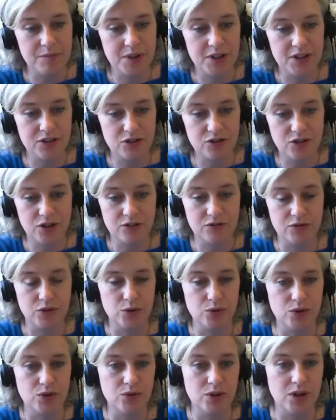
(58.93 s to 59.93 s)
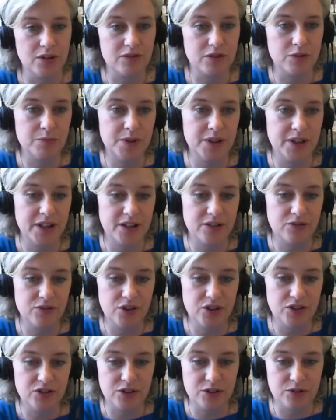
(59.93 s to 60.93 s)
Ministry of Local Government and
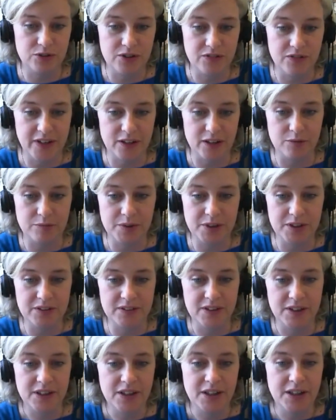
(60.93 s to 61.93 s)
Regional Development